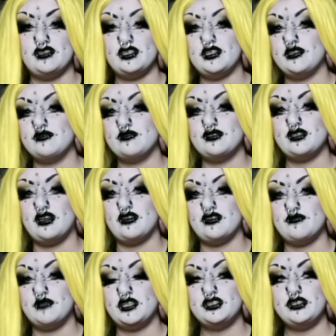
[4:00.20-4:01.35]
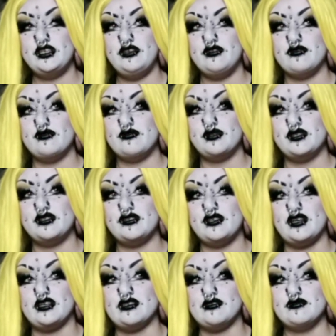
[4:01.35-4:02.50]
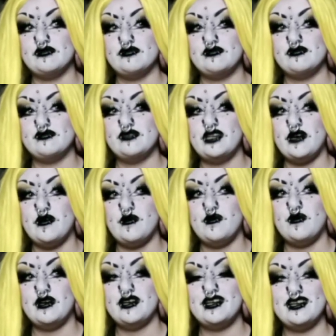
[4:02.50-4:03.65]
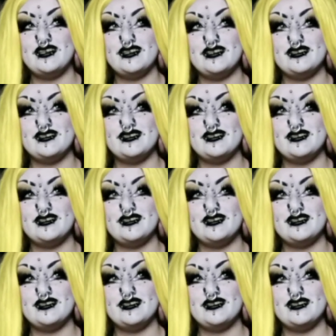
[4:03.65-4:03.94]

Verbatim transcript: videos on my channel, but I don't know. I'm